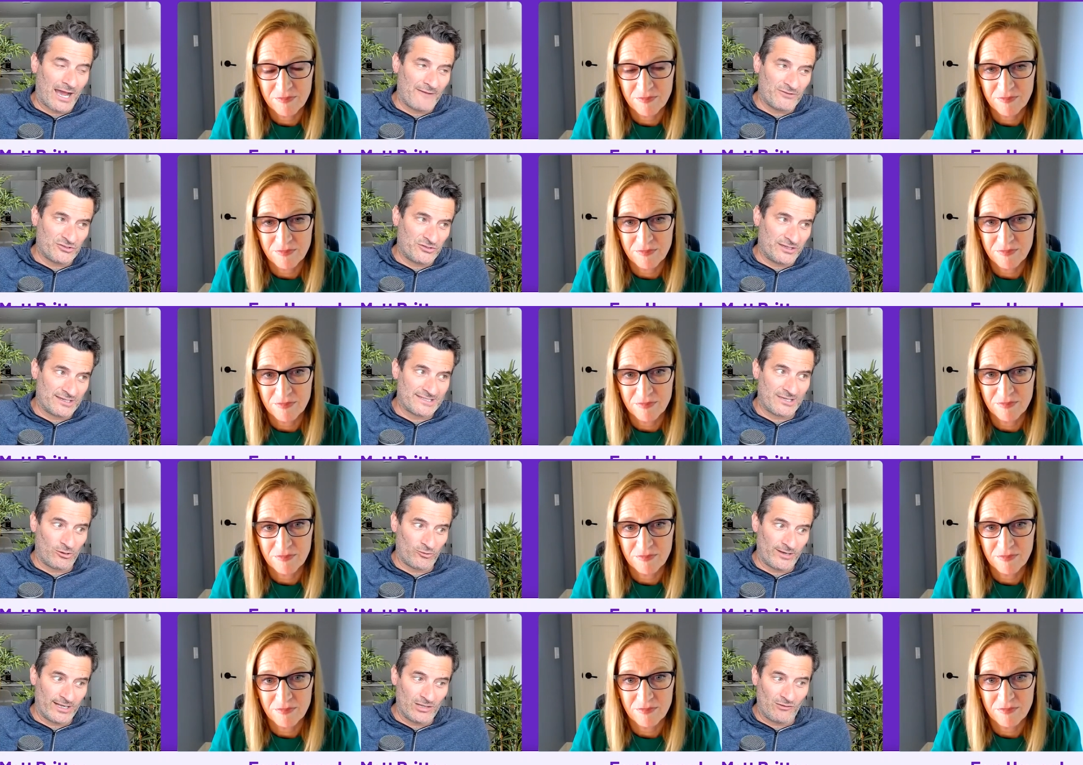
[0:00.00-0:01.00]
Speaker 1: obviously
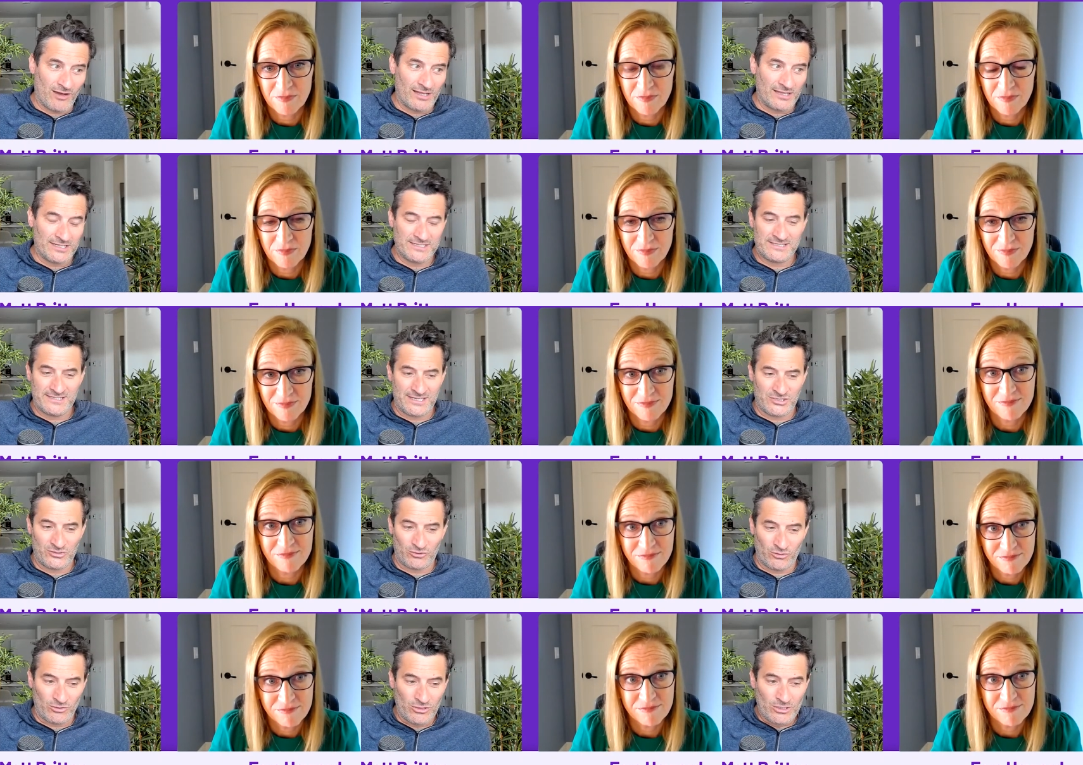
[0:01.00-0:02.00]
accelerated a lot of these
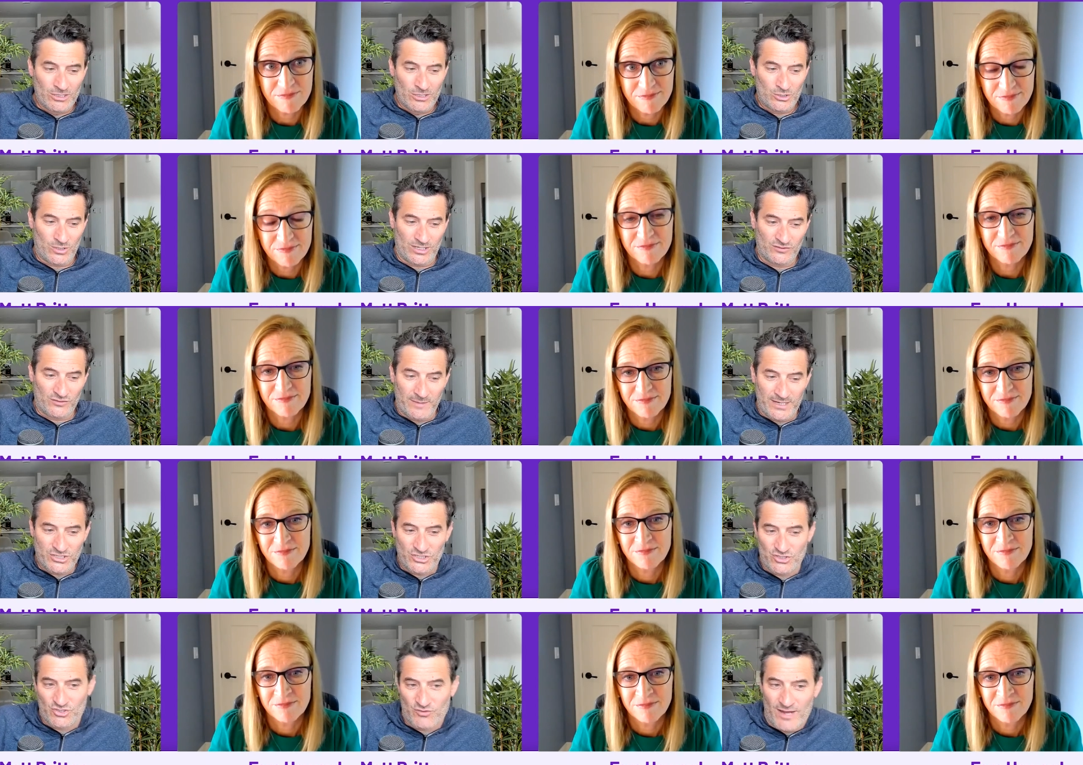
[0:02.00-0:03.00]
digital
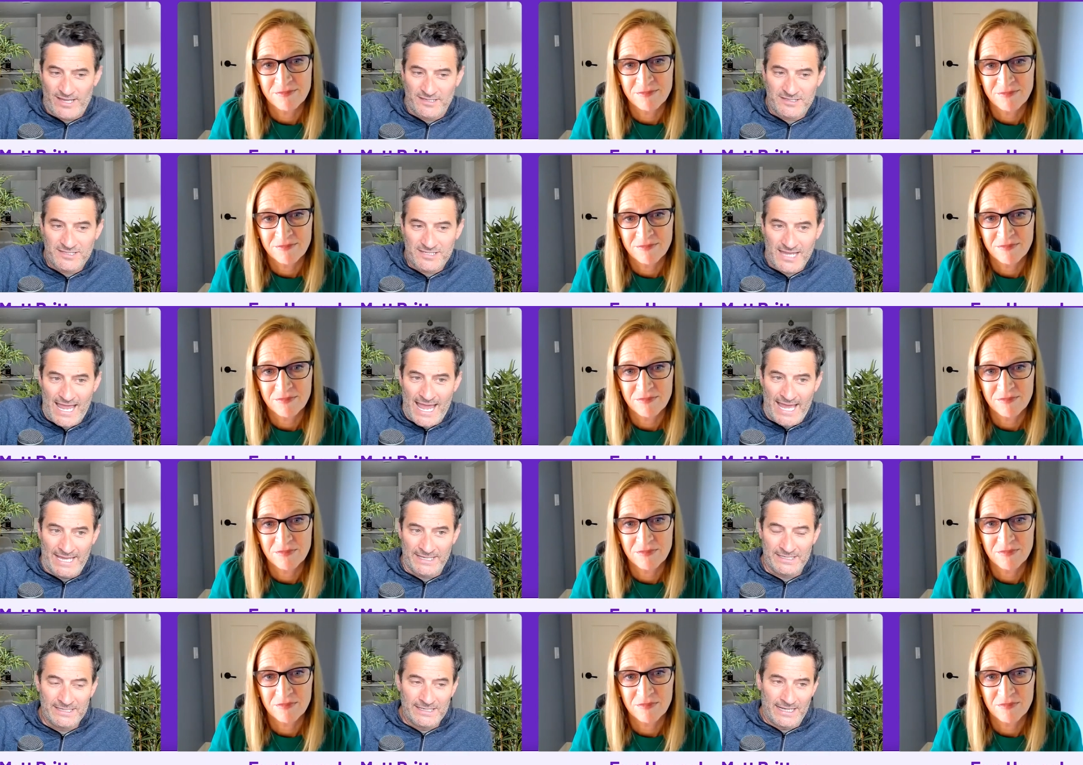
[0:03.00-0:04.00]
transformation trends,
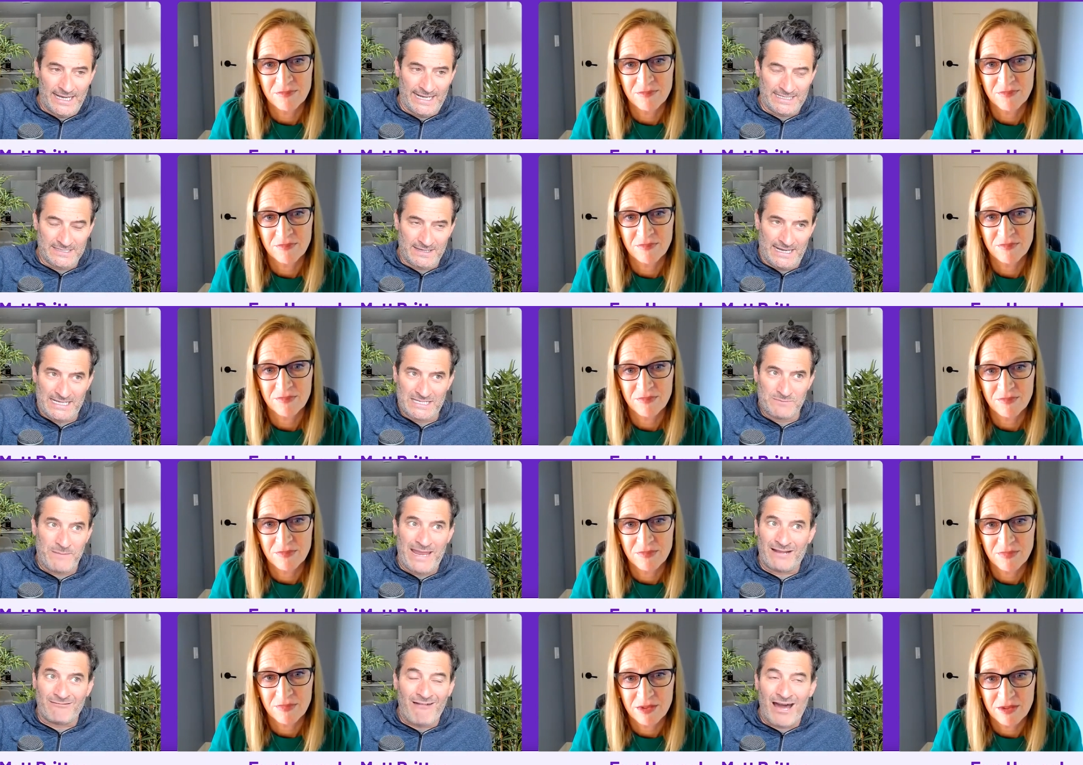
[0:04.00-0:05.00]
and it's it's
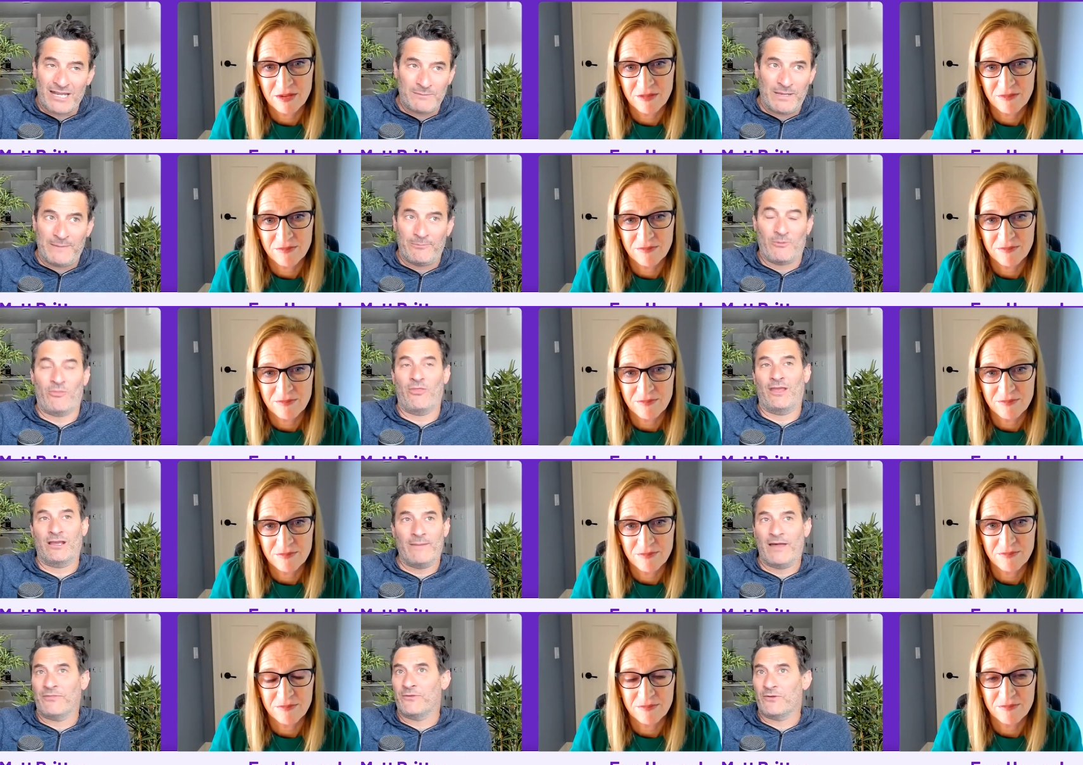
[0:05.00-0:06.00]
made a lot of people think
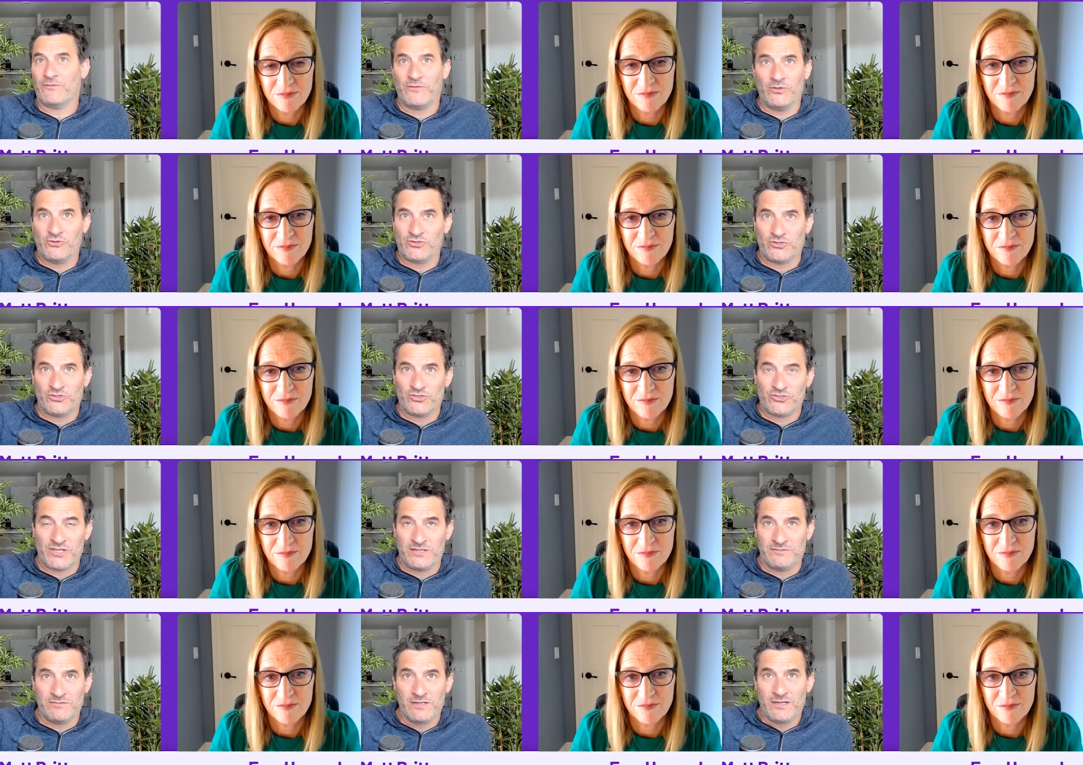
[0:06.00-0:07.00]
about their futures,
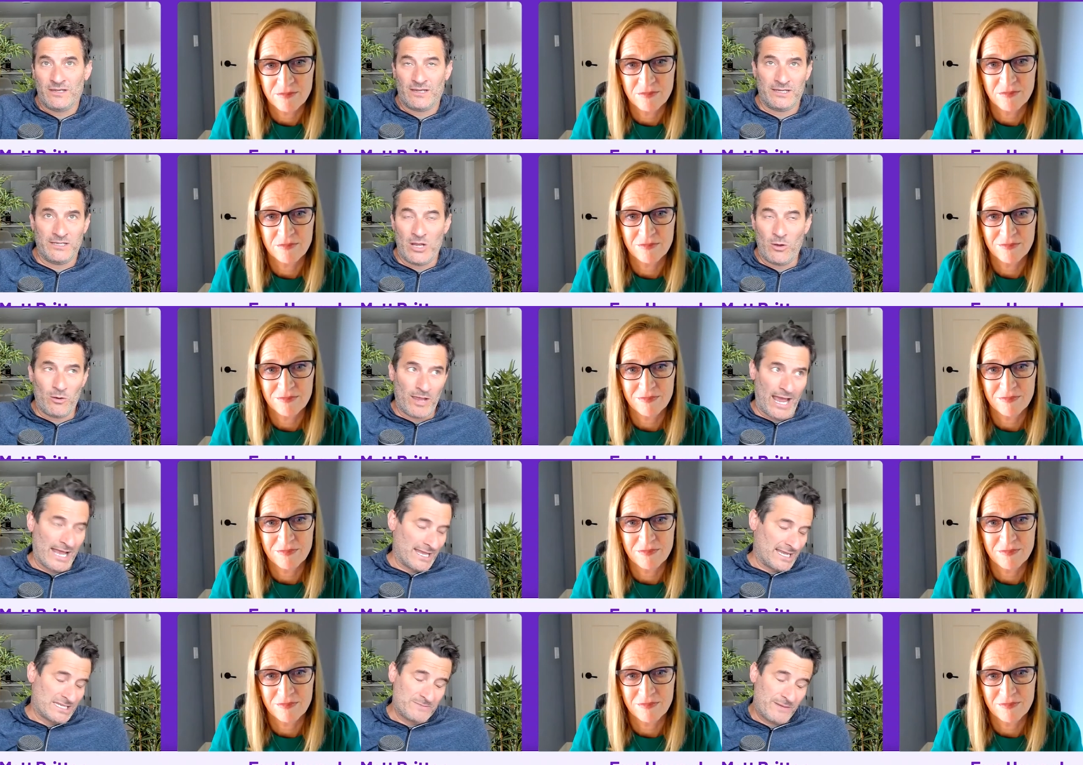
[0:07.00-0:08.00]
and you know,
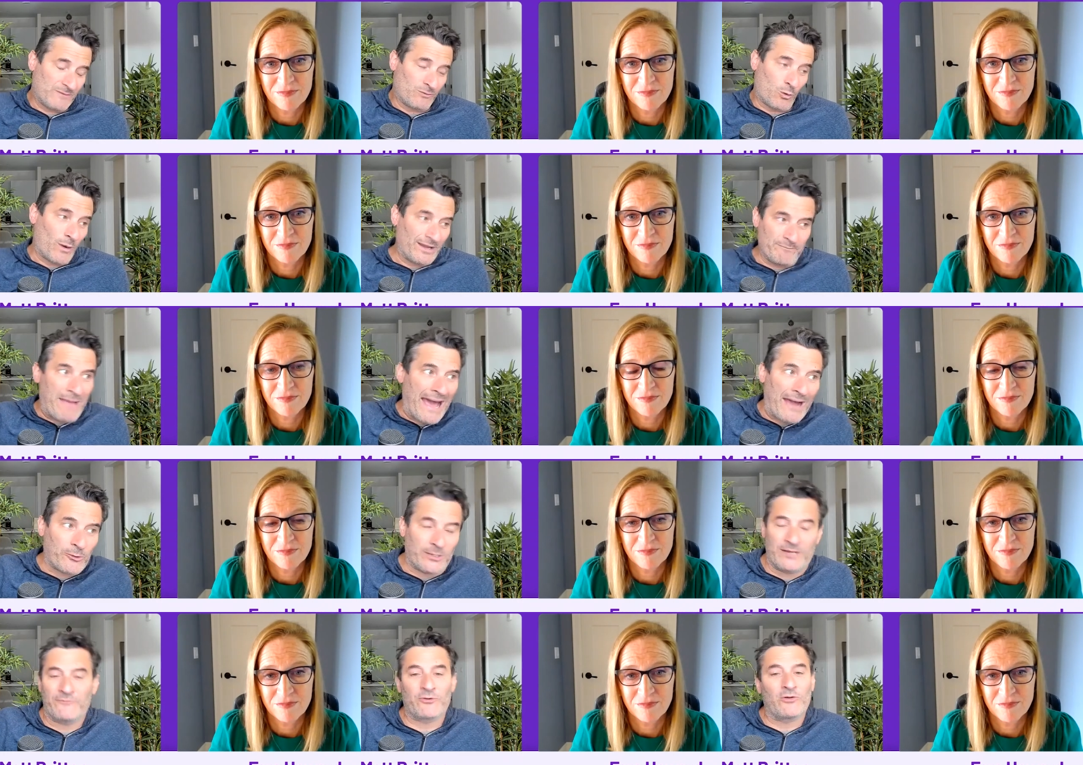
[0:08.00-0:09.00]
and it's been quite
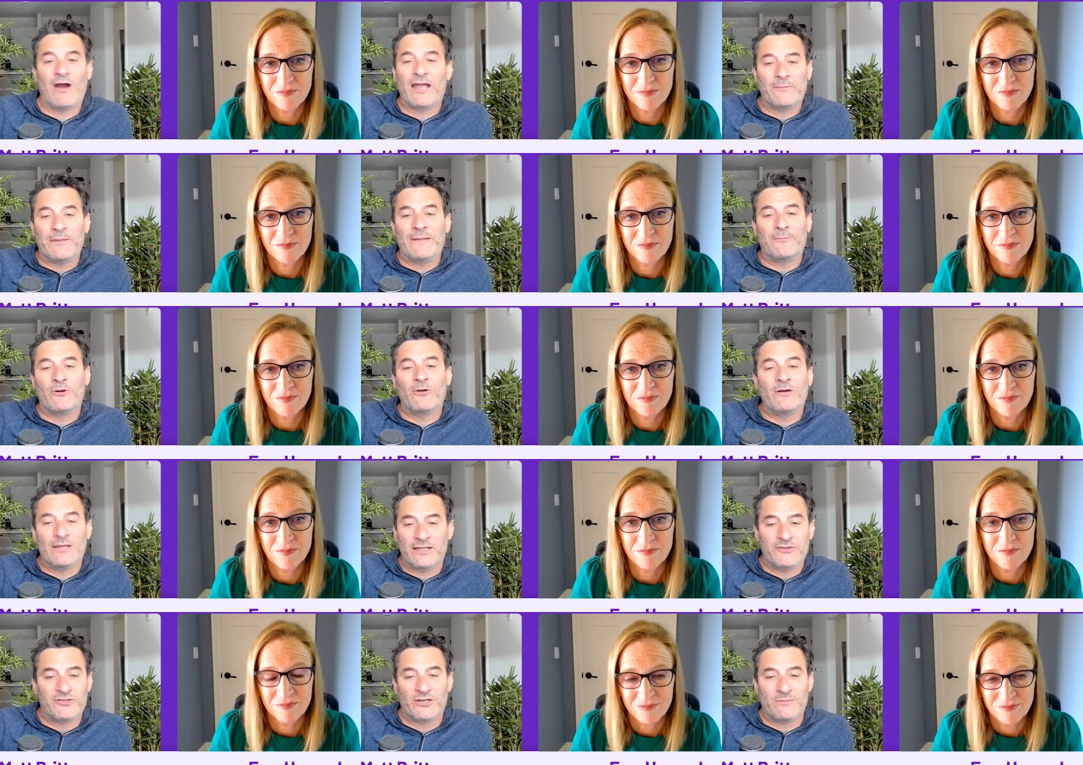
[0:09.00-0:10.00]
empowering for a lot of people
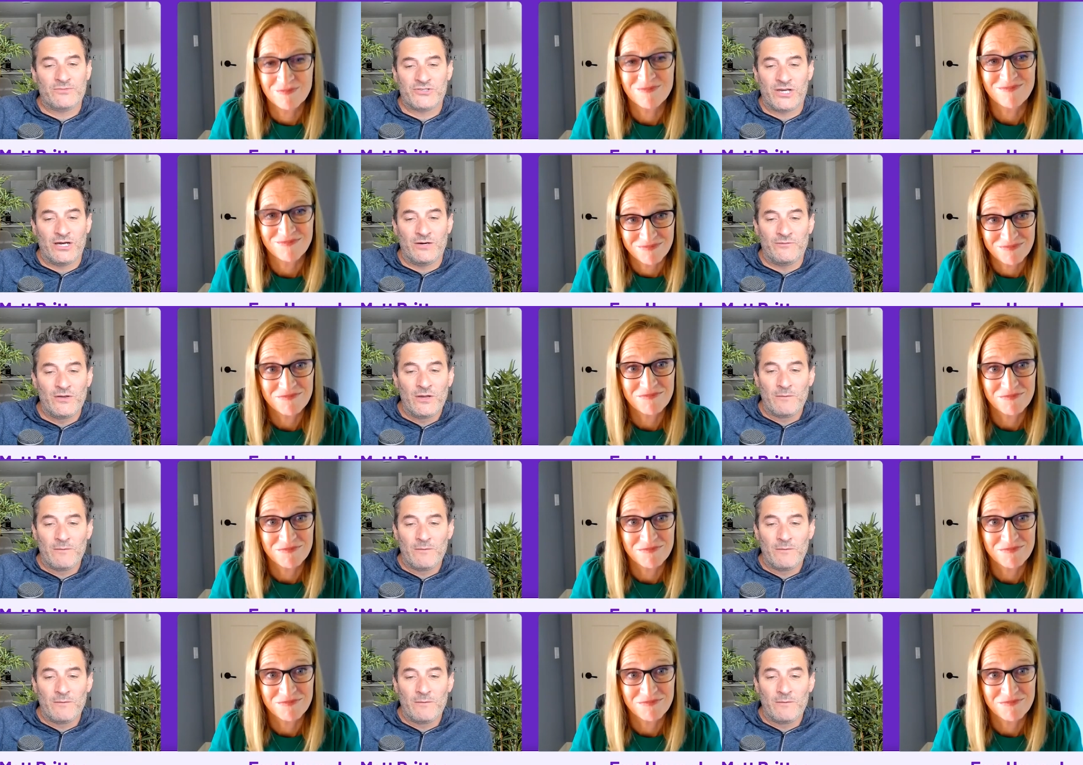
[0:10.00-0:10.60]
in terms of